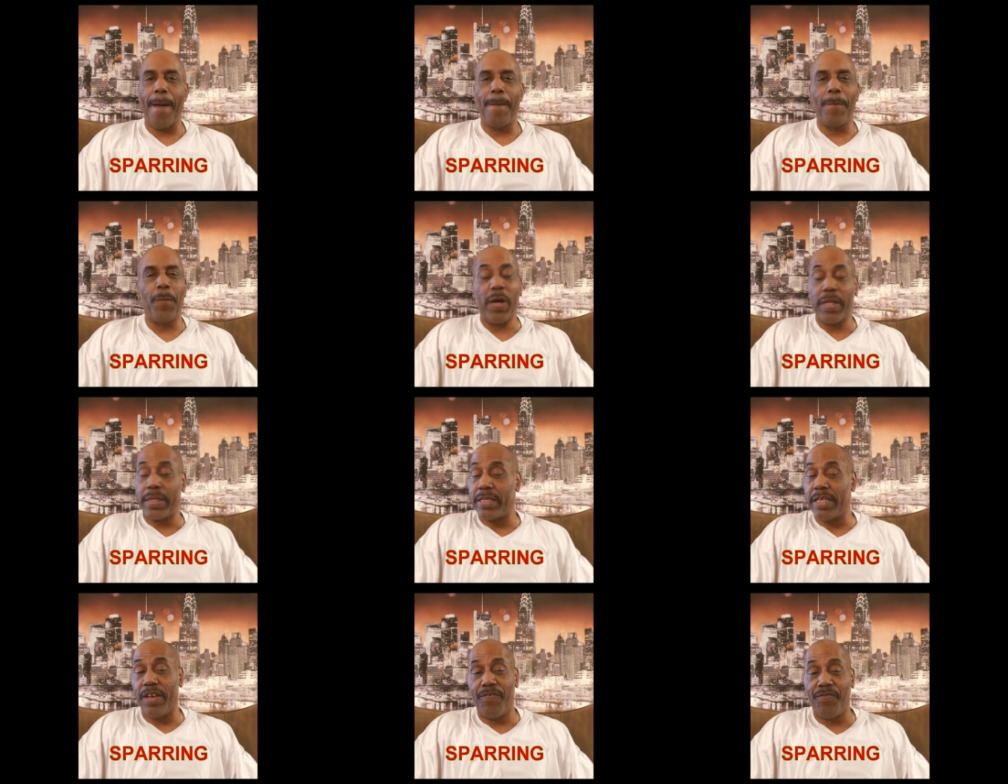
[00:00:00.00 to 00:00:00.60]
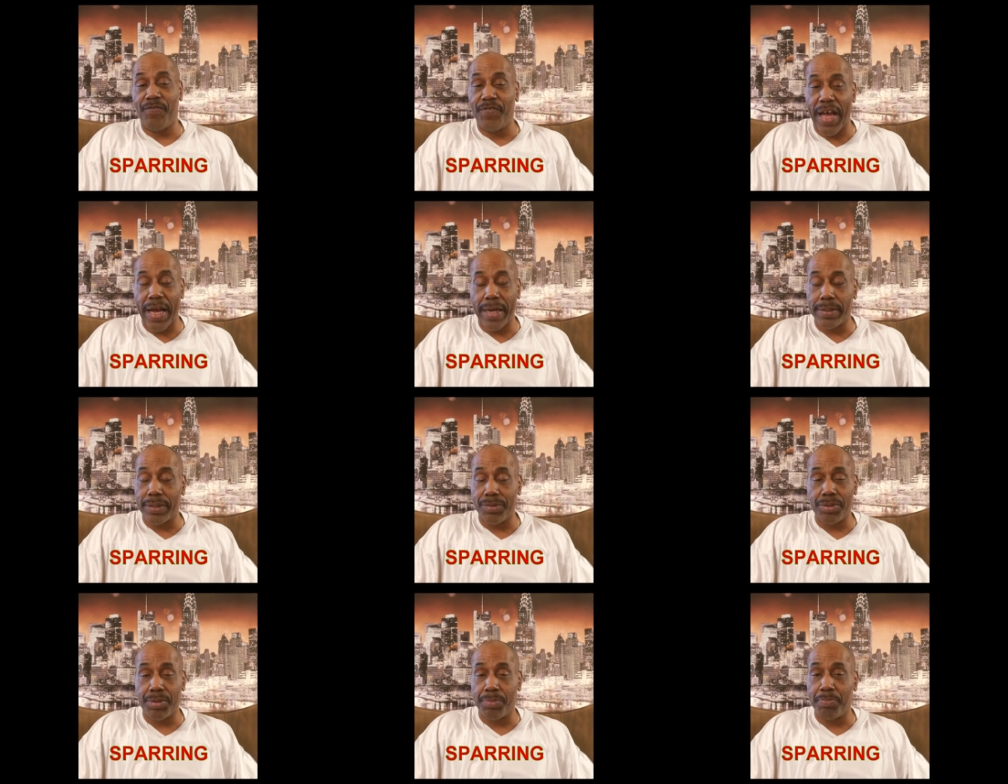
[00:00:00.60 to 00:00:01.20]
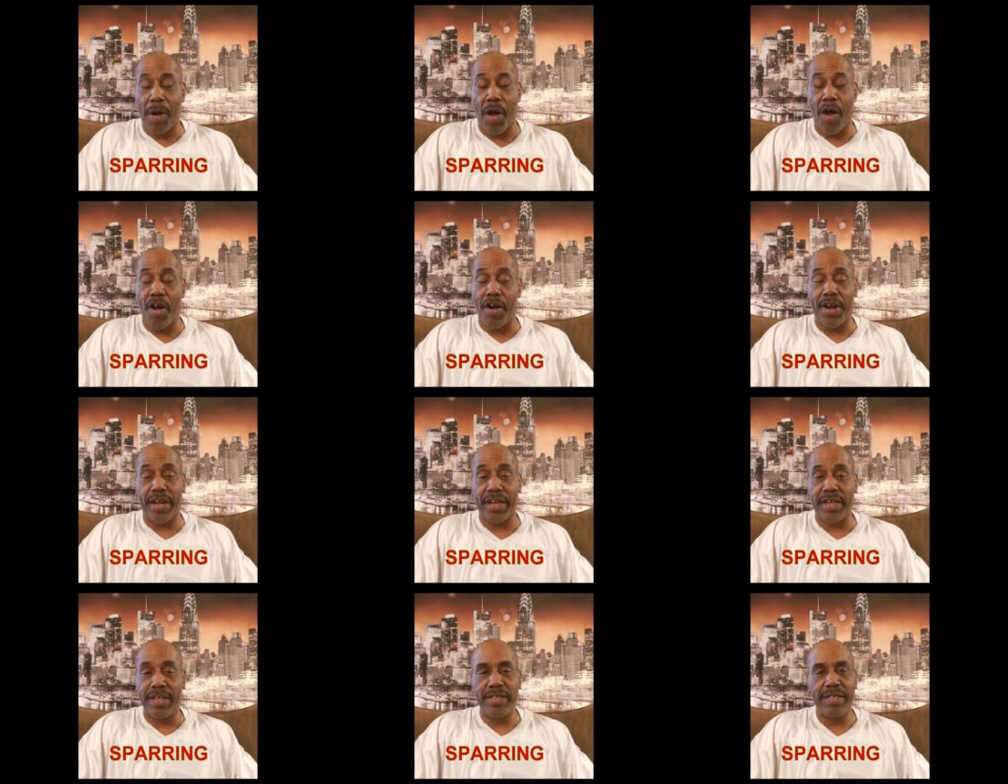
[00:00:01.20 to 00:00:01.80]
What's the effects of
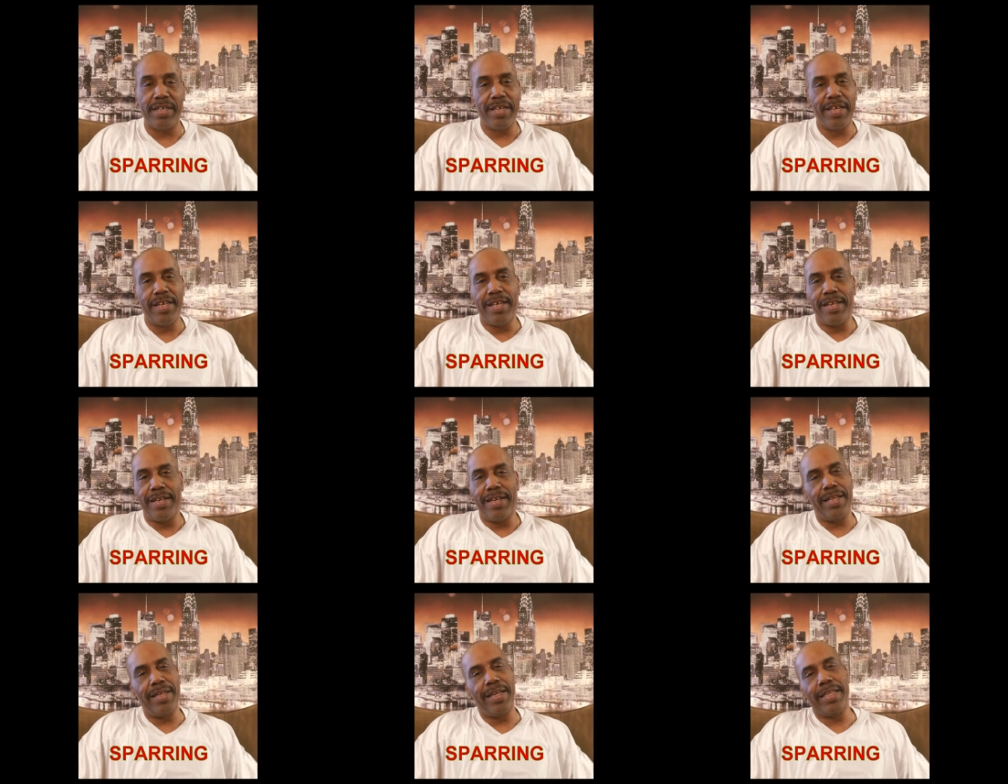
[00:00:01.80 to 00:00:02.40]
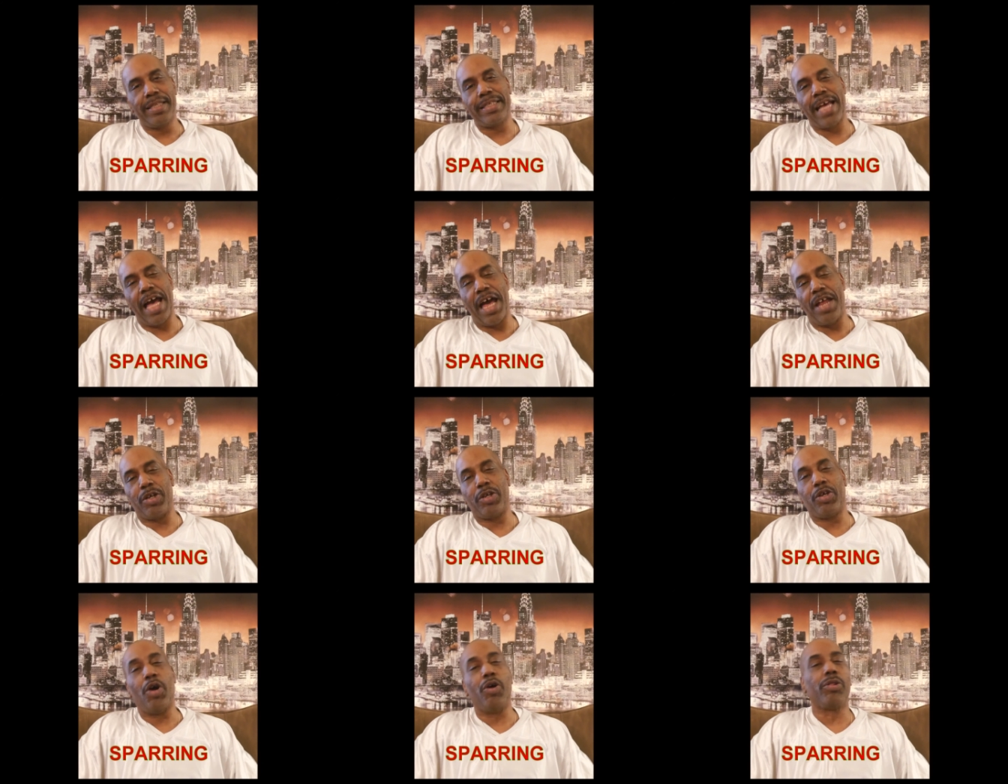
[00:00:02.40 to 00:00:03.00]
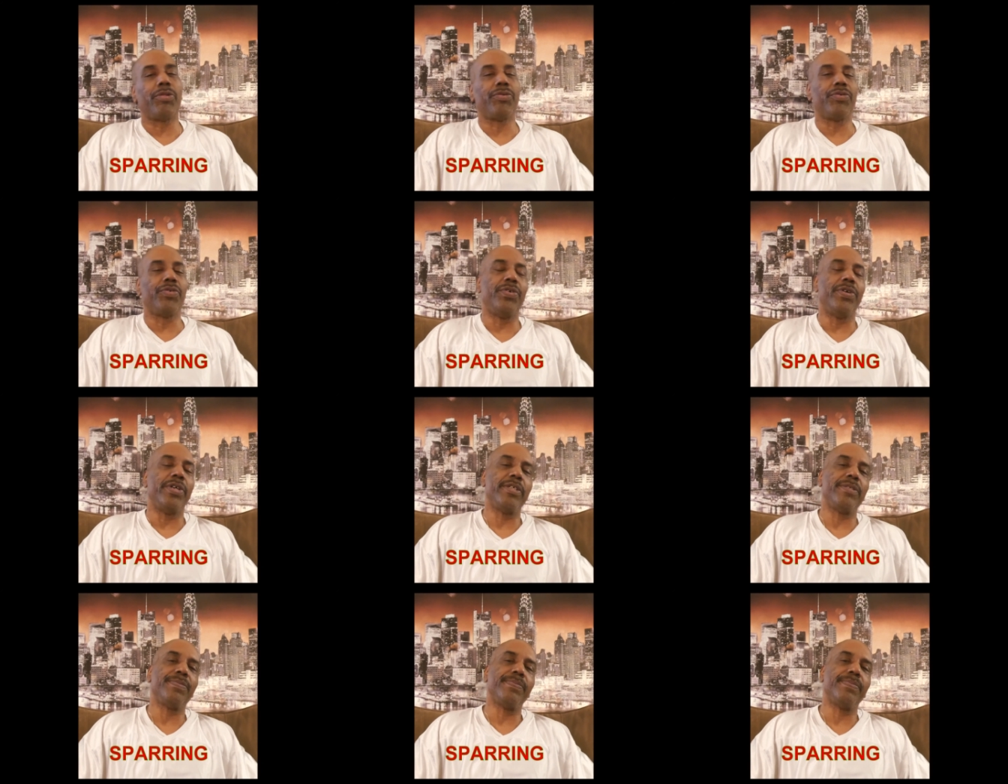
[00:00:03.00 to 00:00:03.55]
sparring? Let's kind of go through it.